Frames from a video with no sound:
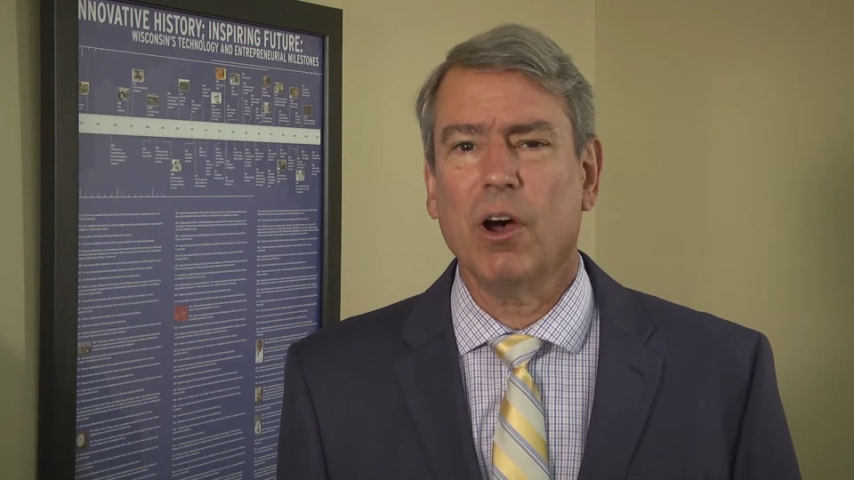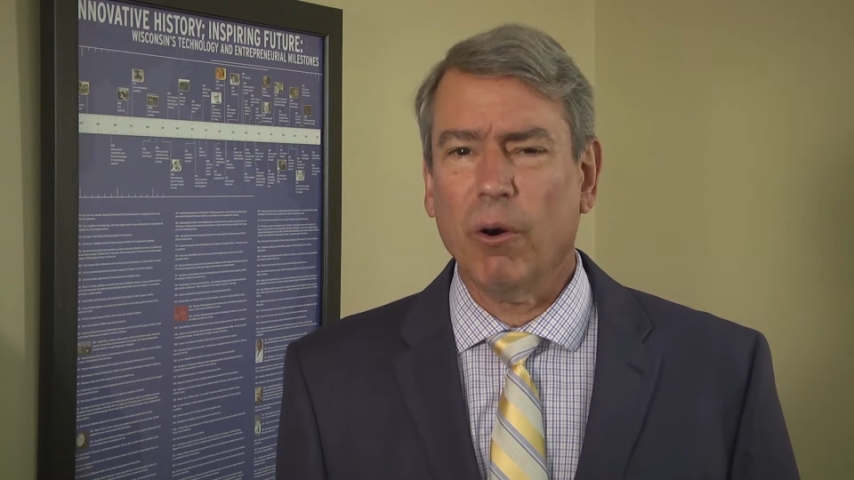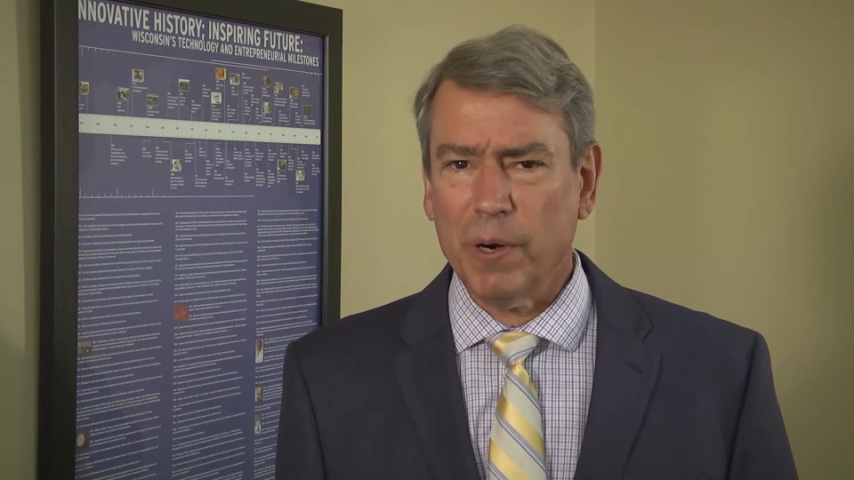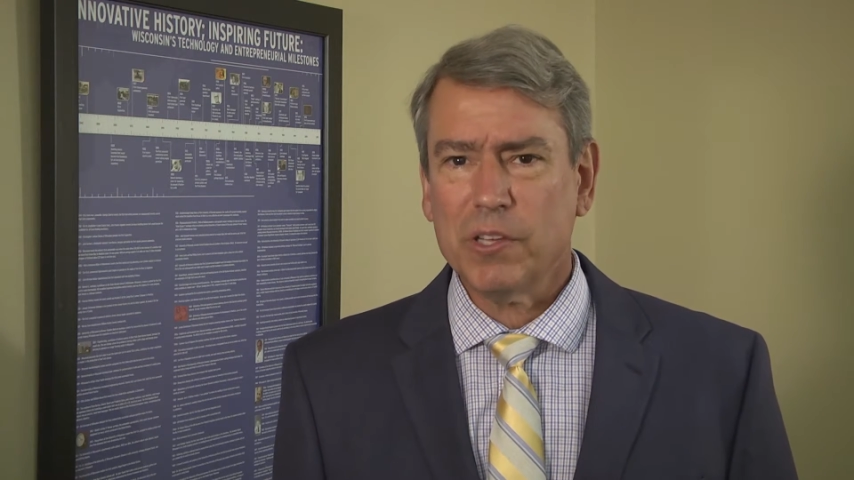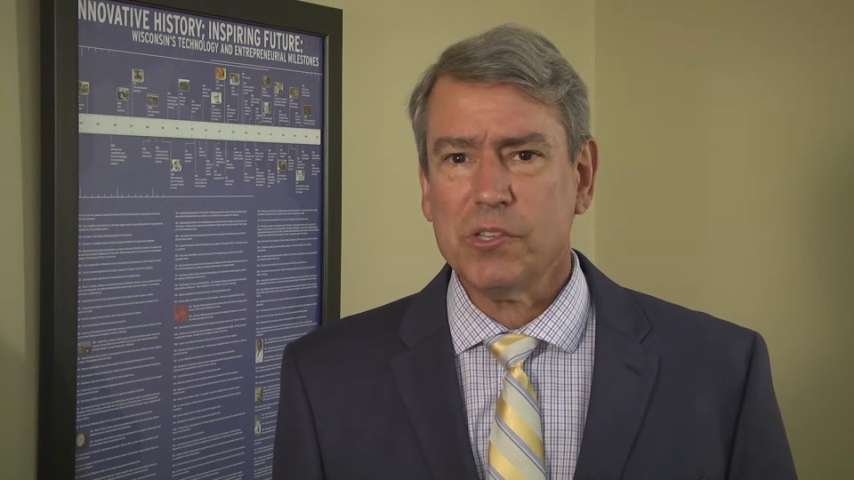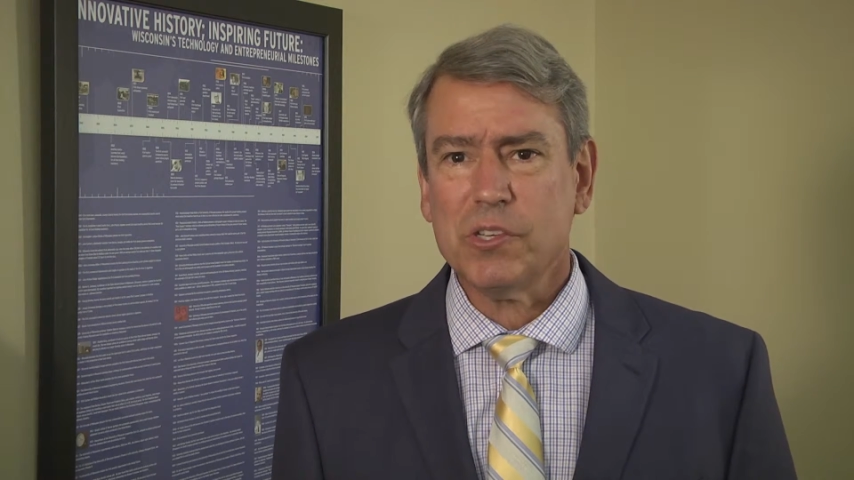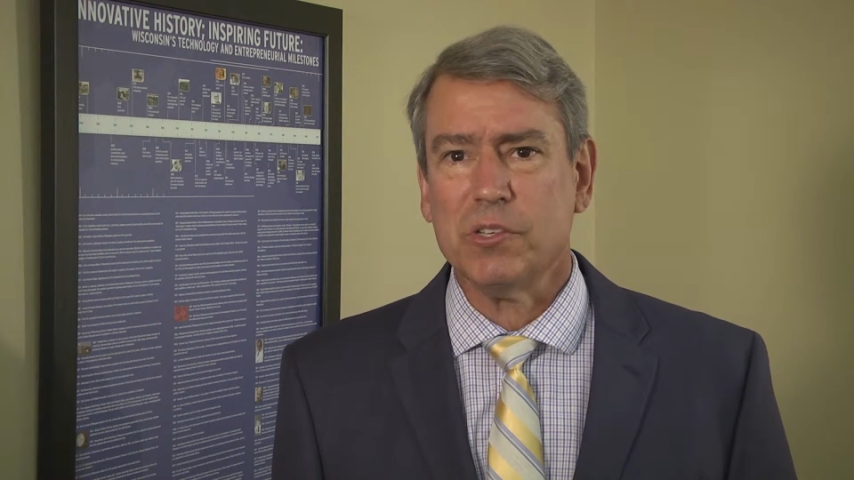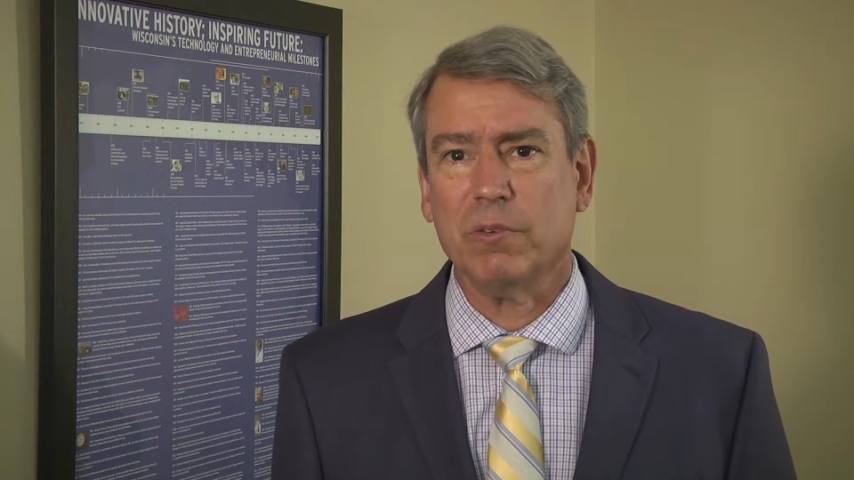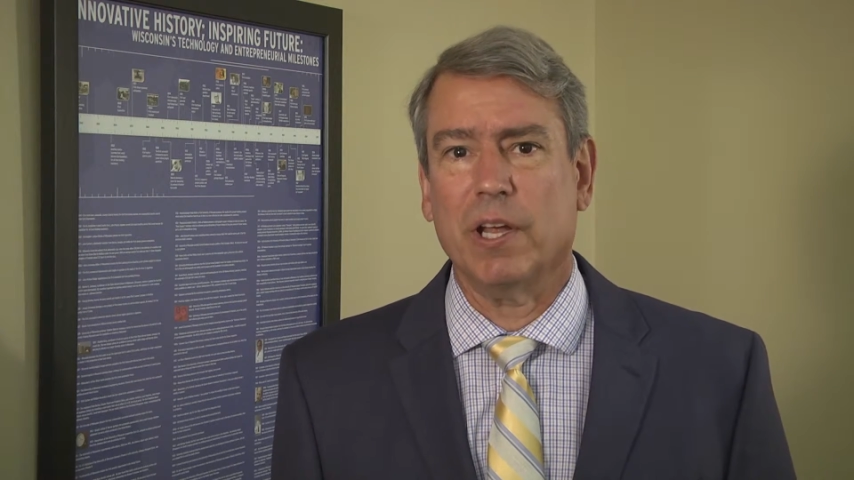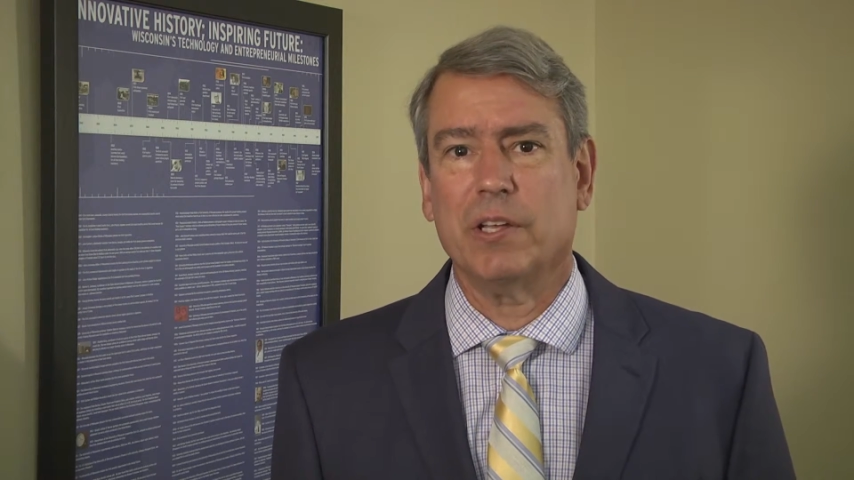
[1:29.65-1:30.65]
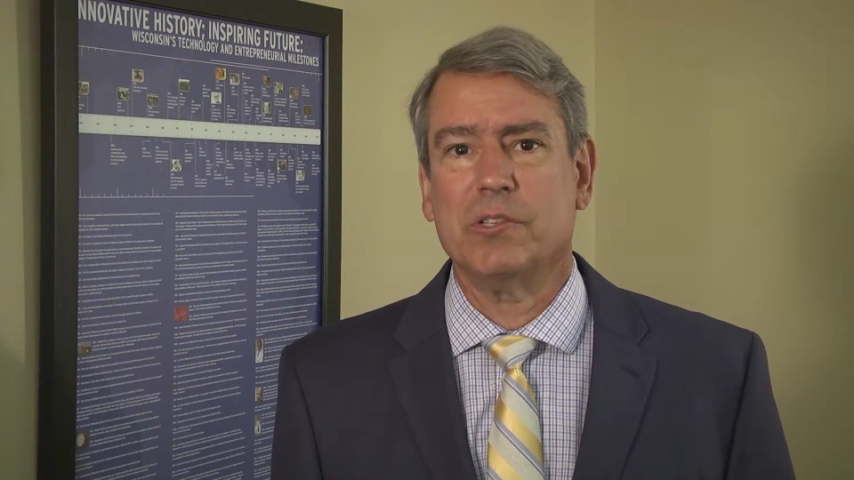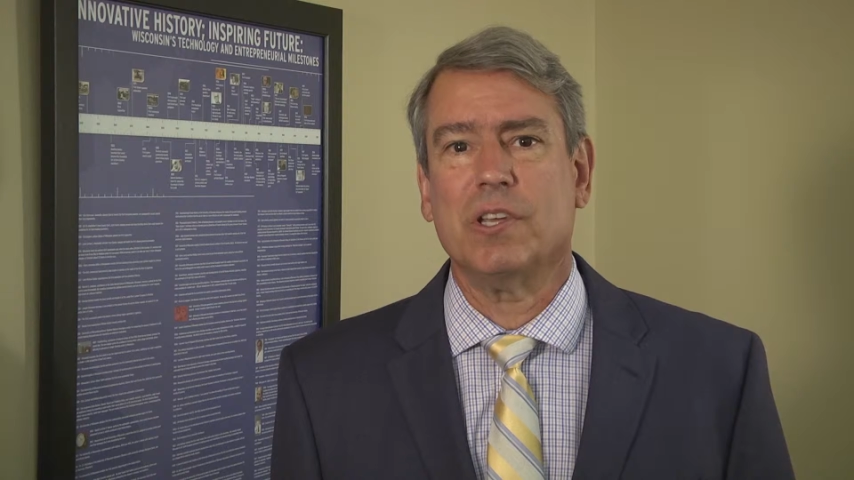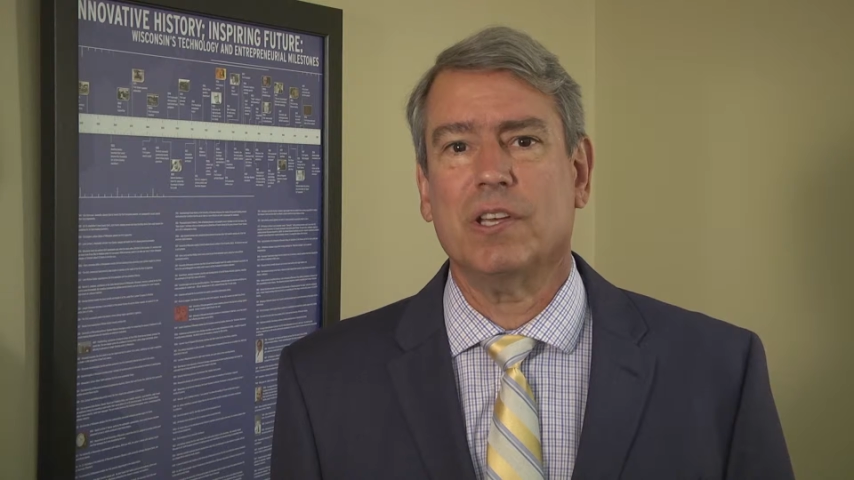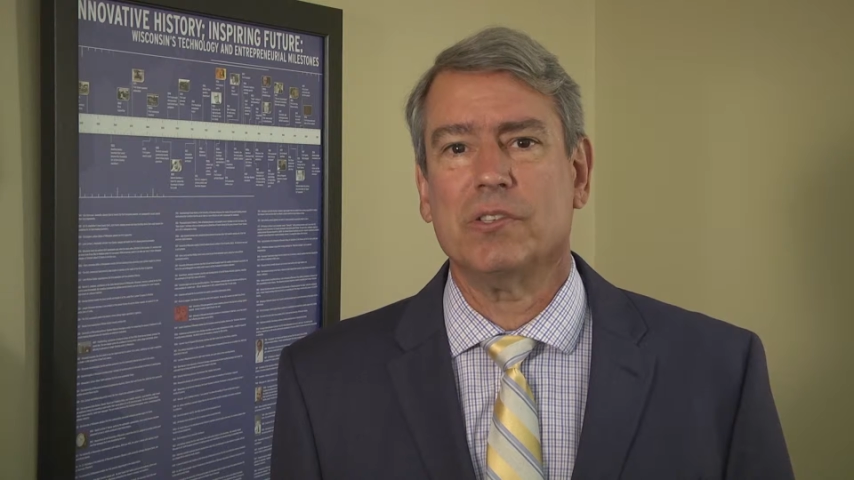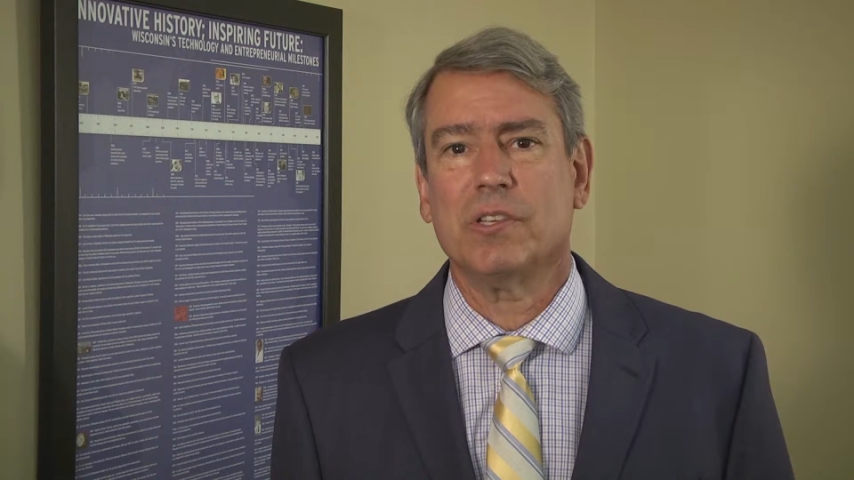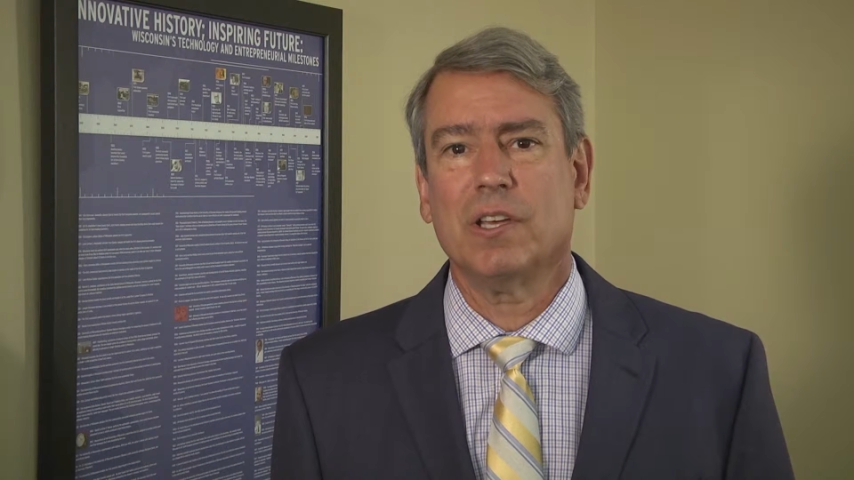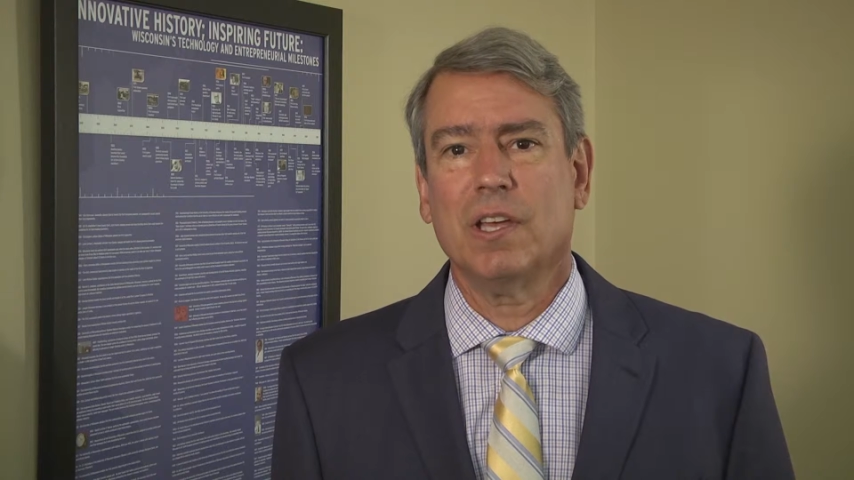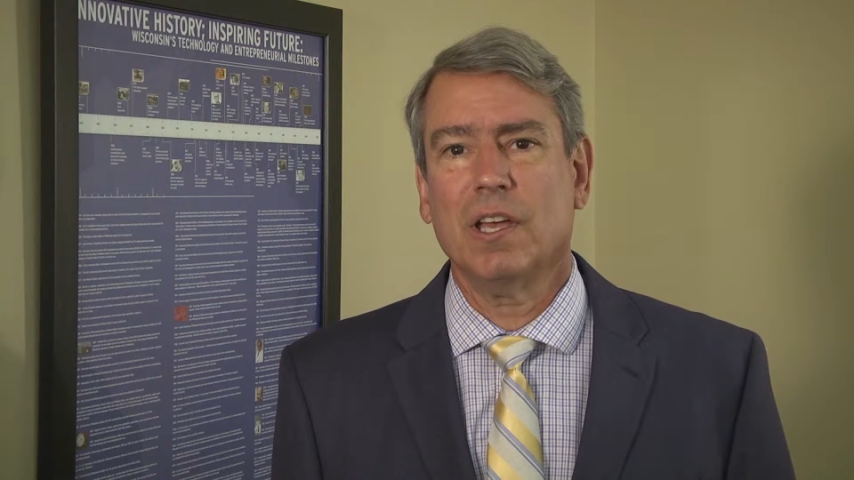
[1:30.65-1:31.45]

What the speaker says: already exist in the United States.